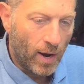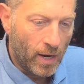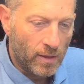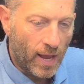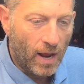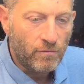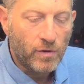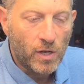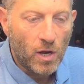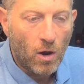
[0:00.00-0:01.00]
And in that
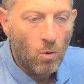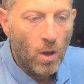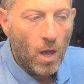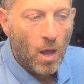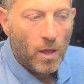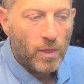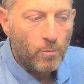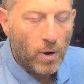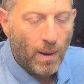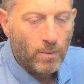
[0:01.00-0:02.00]
video, the
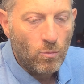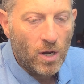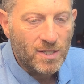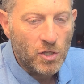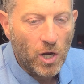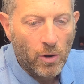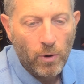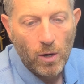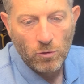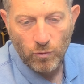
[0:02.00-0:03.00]
problem was the
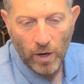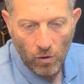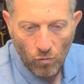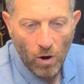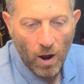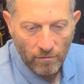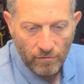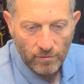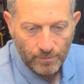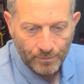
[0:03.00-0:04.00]
generator was running rough.